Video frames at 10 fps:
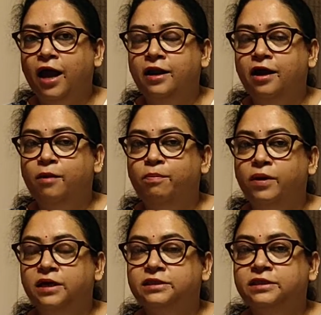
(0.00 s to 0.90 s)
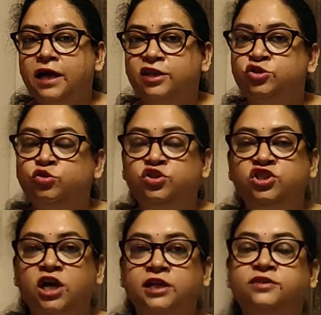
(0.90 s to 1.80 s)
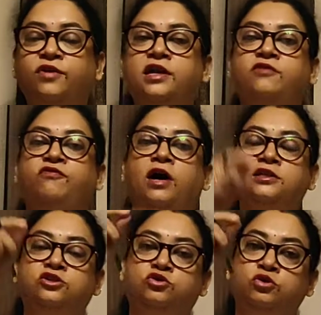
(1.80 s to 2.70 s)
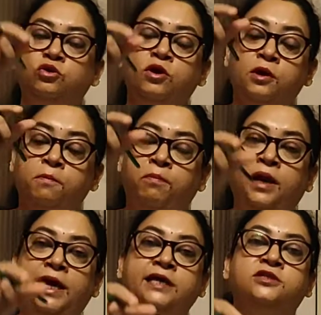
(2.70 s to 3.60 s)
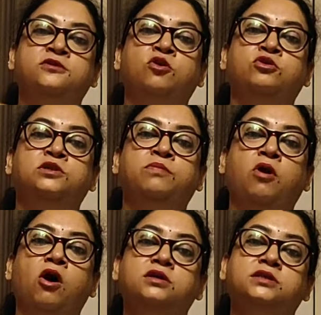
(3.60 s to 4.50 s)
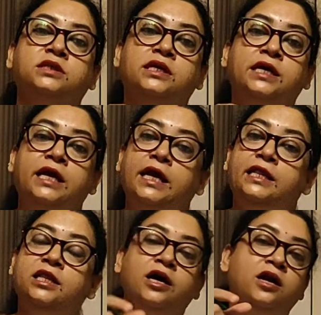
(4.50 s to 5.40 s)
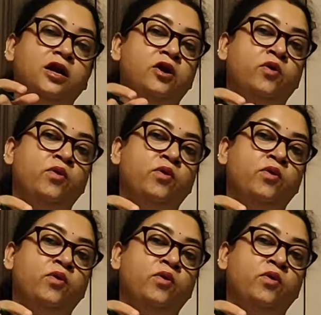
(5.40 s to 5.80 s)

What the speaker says: in thinking, and a person has to judge very fast to place those